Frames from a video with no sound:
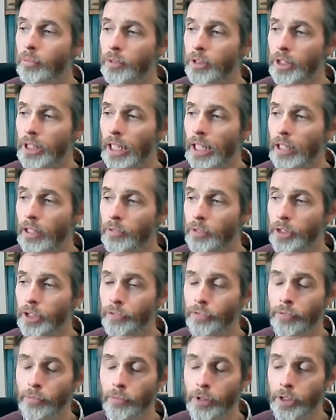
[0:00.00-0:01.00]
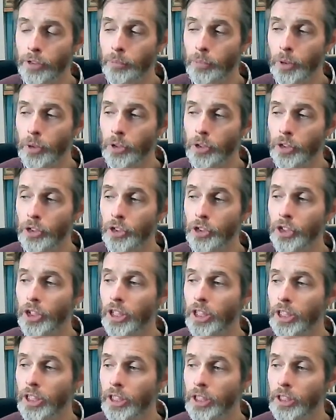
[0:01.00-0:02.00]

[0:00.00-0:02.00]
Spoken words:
down, different rhythm on the C.